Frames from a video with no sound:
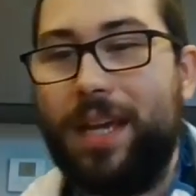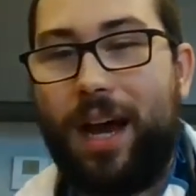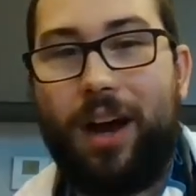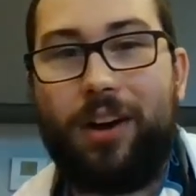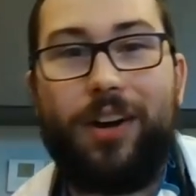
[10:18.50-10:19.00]

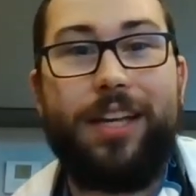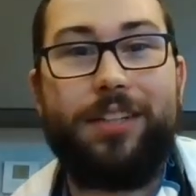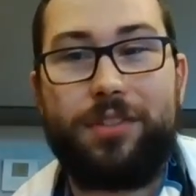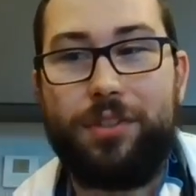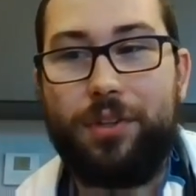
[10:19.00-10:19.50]
All right,
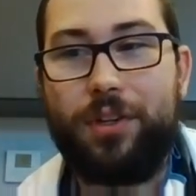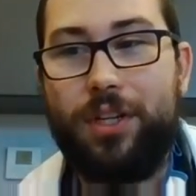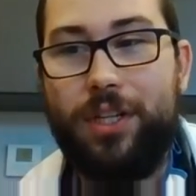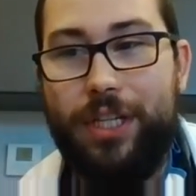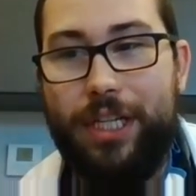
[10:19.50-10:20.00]
so you're going to
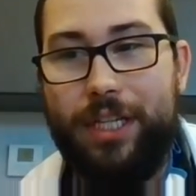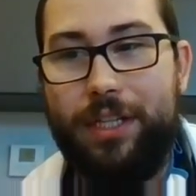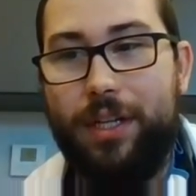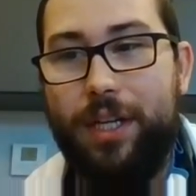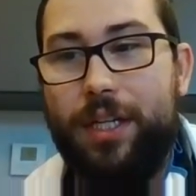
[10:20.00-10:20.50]
need
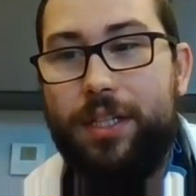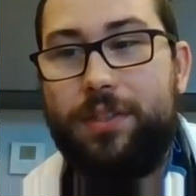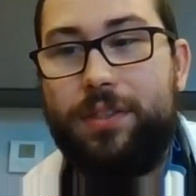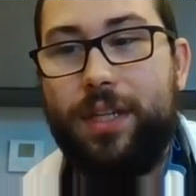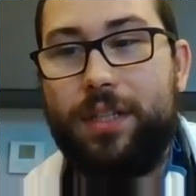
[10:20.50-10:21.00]

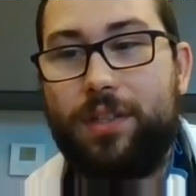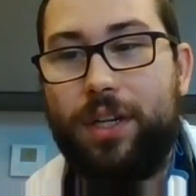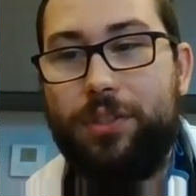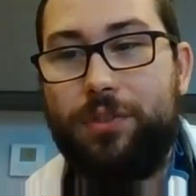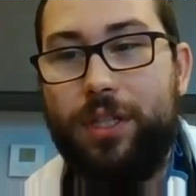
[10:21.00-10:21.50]

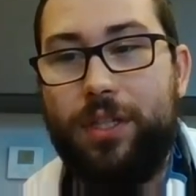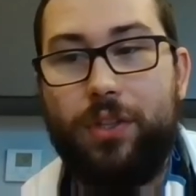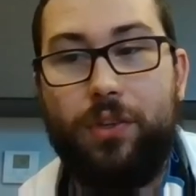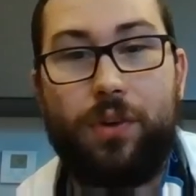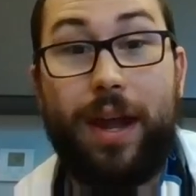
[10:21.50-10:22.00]
600
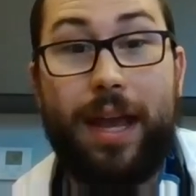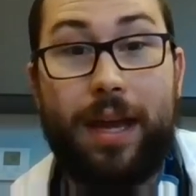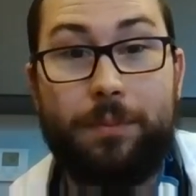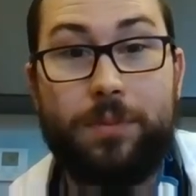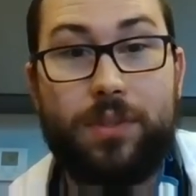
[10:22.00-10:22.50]

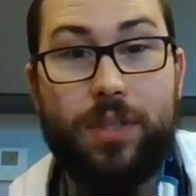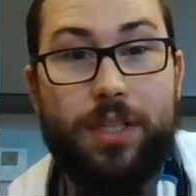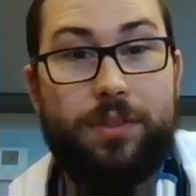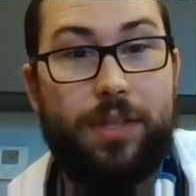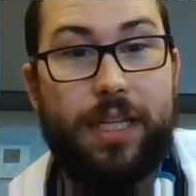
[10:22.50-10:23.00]
grams,
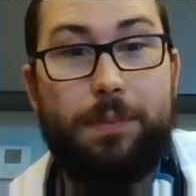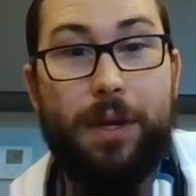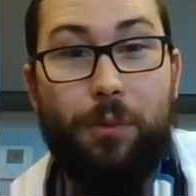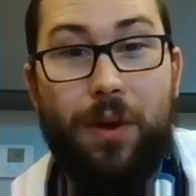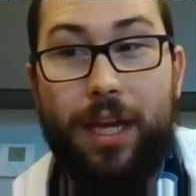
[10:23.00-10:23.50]
so that's by
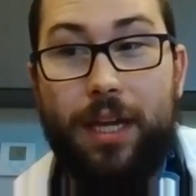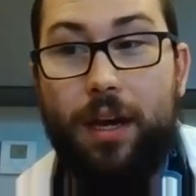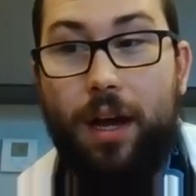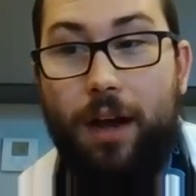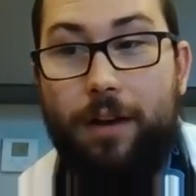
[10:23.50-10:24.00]
weight,
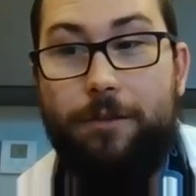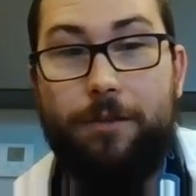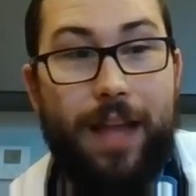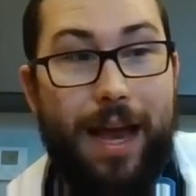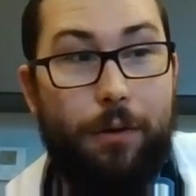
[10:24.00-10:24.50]
of
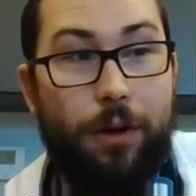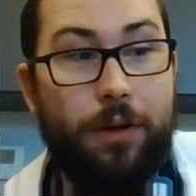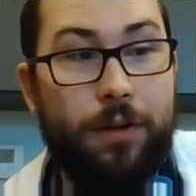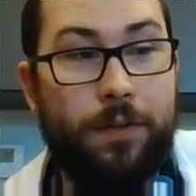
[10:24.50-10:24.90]
flour.